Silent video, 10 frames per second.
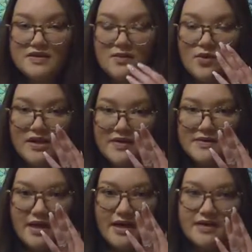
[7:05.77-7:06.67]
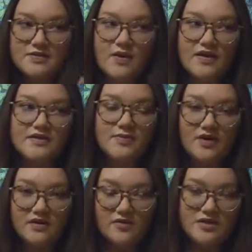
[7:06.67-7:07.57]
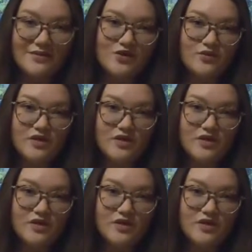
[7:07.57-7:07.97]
ceremony outside as well as part of the reception.